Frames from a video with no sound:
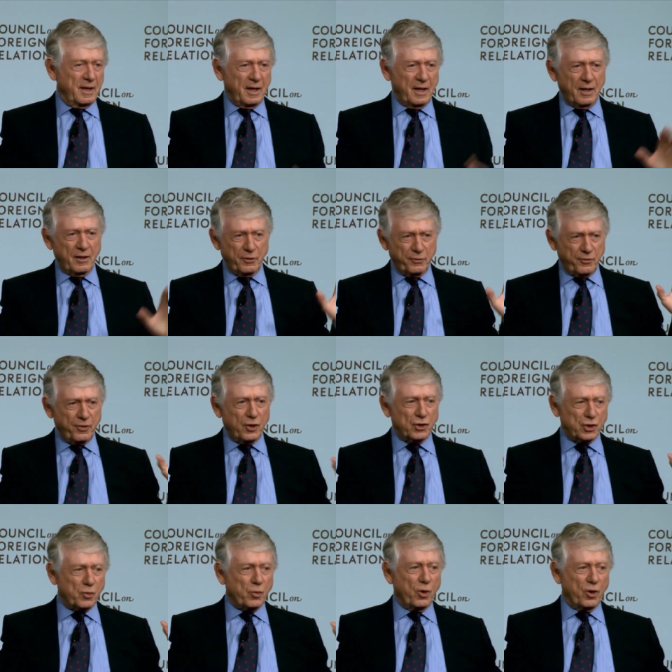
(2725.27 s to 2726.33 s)
And the
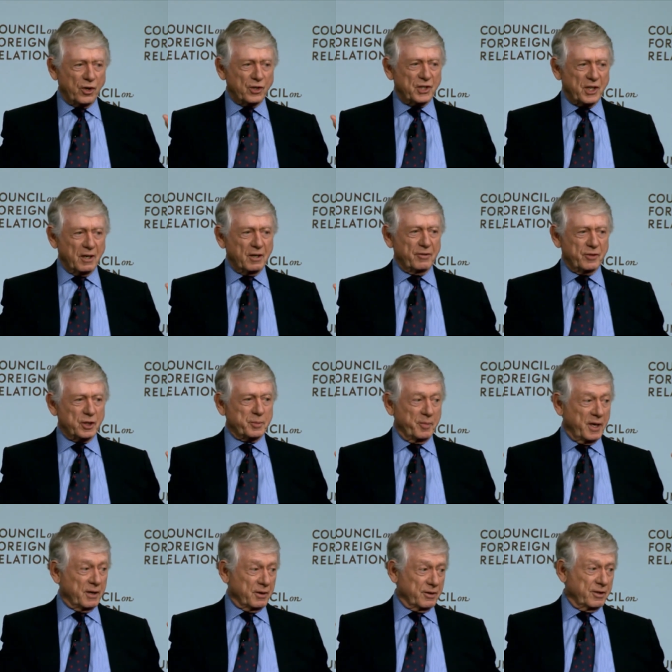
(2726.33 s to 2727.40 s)
first words out of his
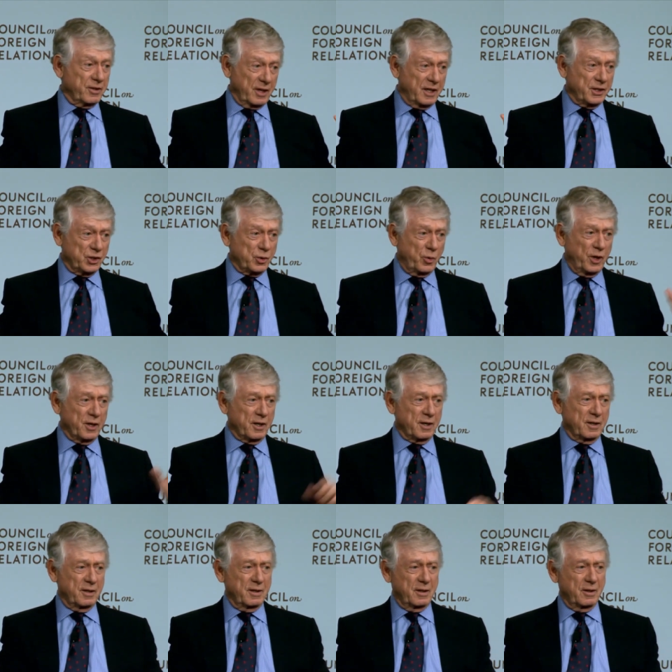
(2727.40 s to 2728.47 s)
mouth I swear,
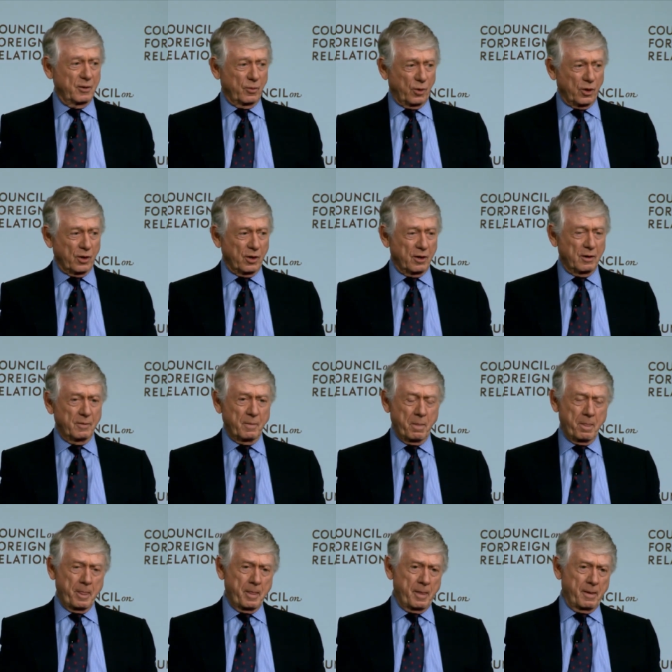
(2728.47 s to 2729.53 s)
were,
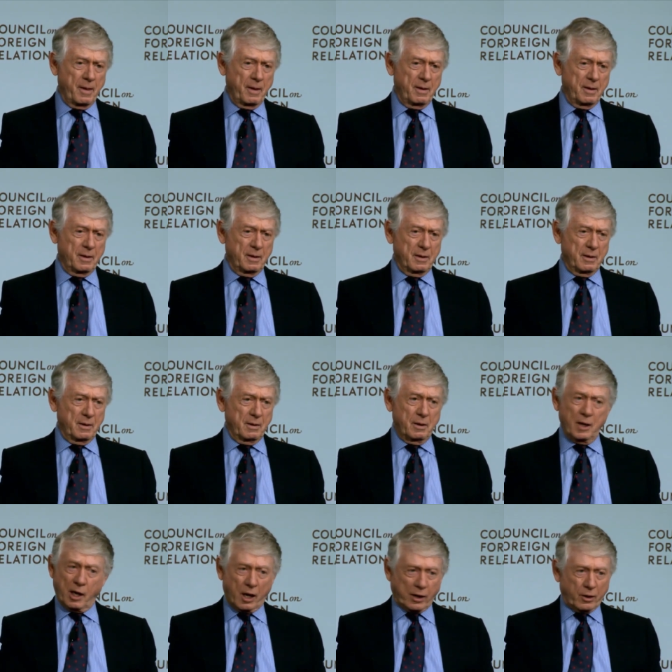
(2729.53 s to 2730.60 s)

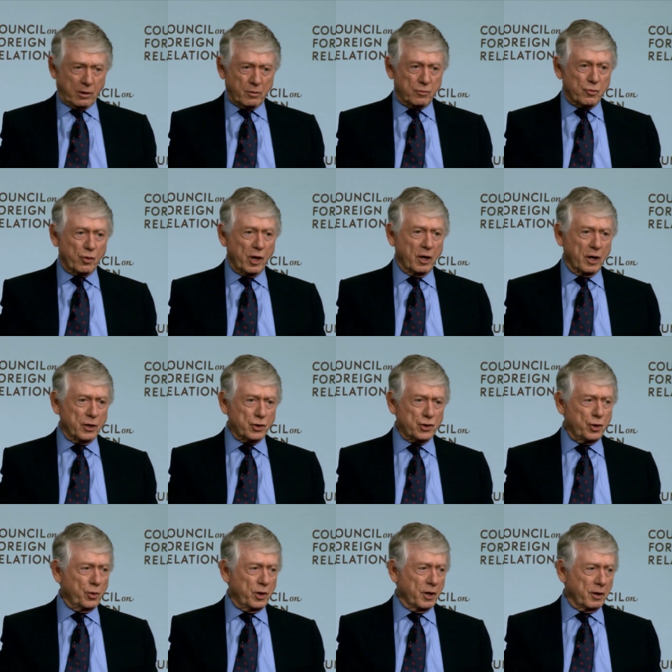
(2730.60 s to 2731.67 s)
I didn't realize
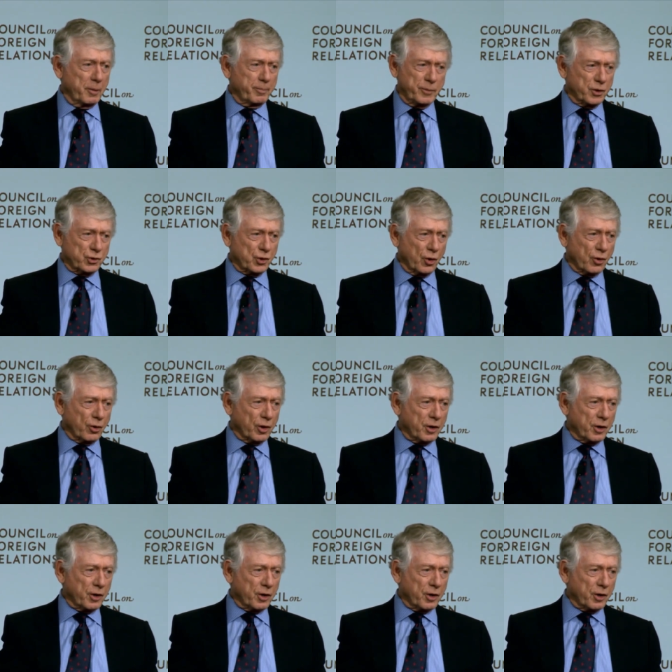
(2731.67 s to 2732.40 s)
you got up this early.